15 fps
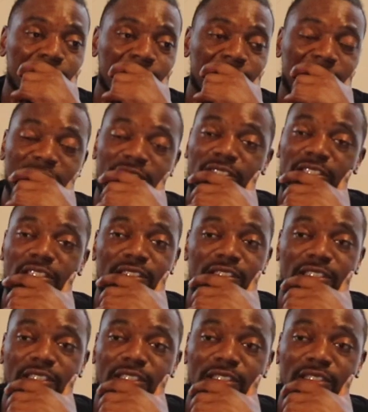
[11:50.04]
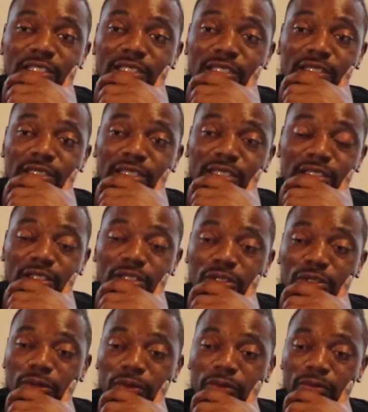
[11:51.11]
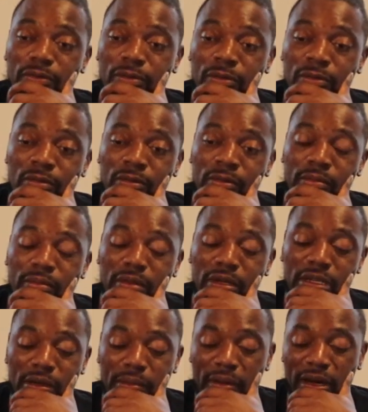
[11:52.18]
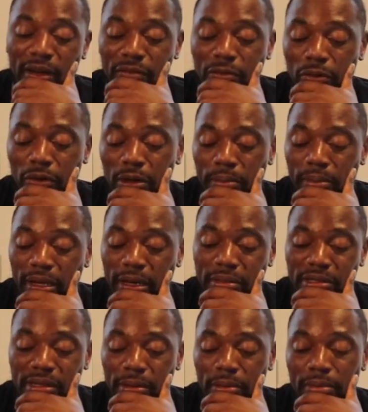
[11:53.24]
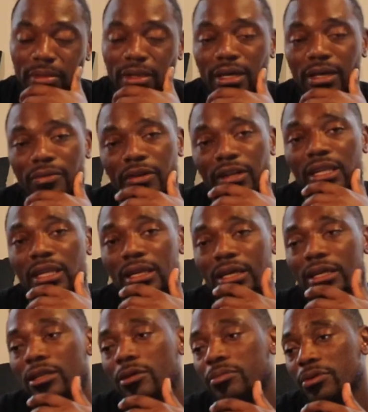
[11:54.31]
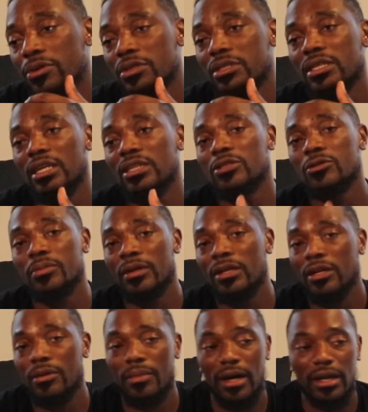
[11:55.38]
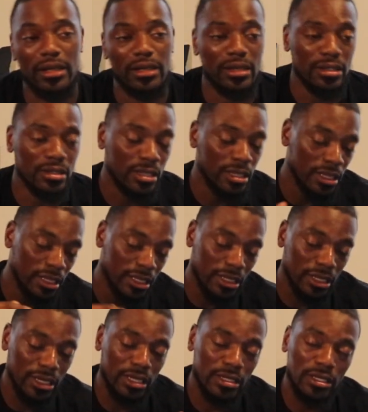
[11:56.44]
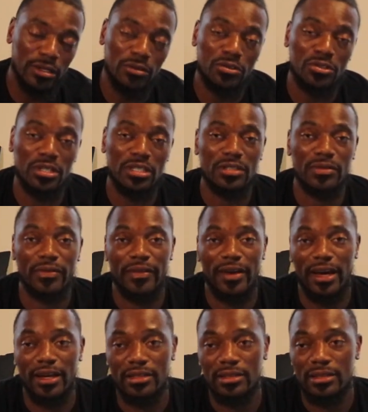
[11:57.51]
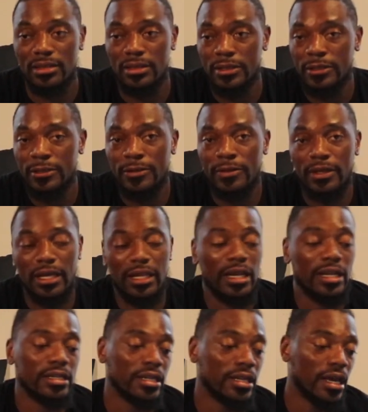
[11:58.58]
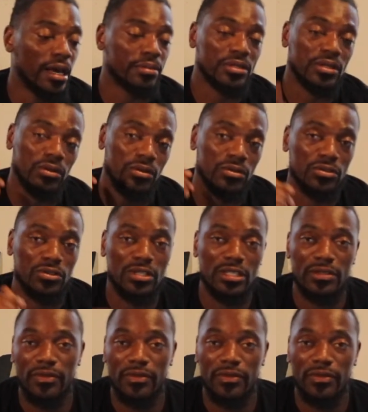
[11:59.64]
It's the truth. But look, man, if you want to blame something, really look at the bullshit that you put in your body. Look at the nutrition facts. And I did an episode on nutrition